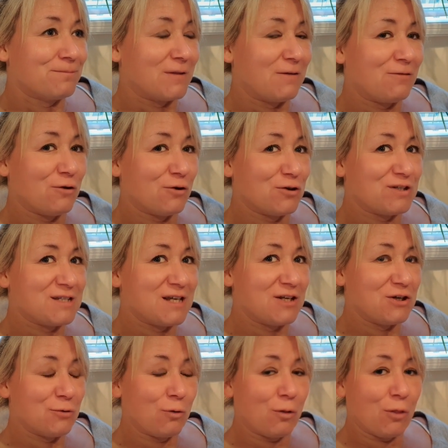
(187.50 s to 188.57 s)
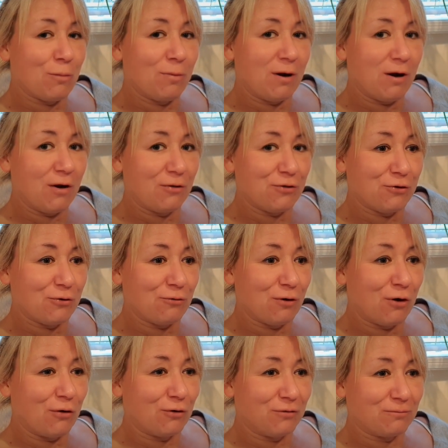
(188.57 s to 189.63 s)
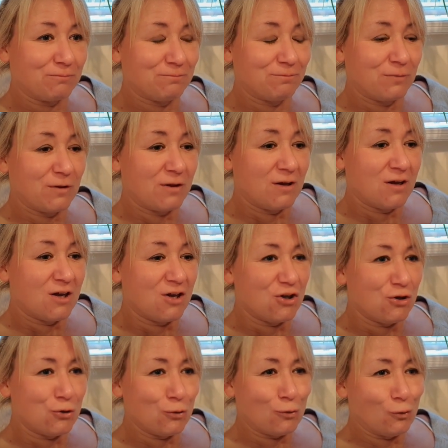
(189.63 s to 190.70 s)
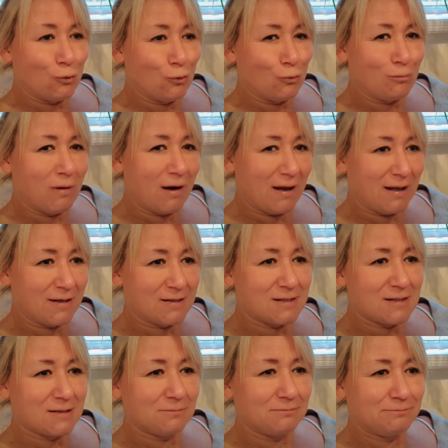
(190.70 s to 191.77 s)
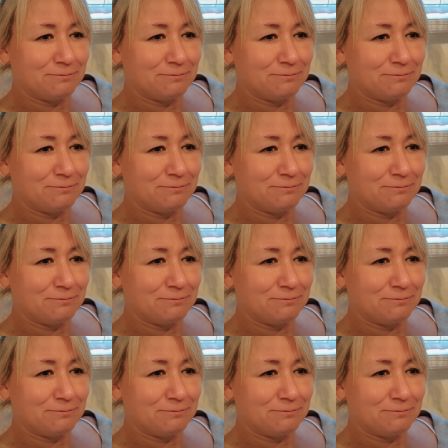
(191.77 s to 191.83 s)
if you continue on the path you're on, you might,